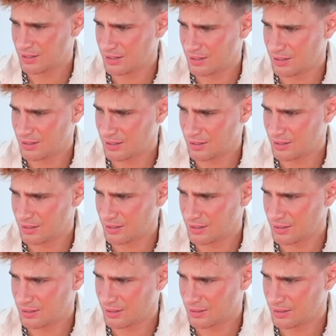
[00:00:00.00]

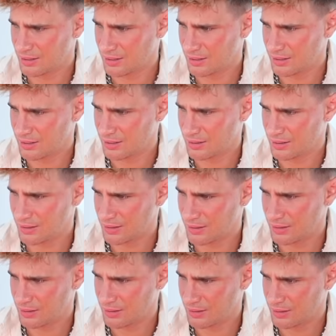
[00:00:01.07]

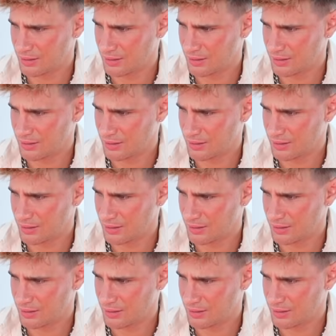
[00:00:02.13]
(silent)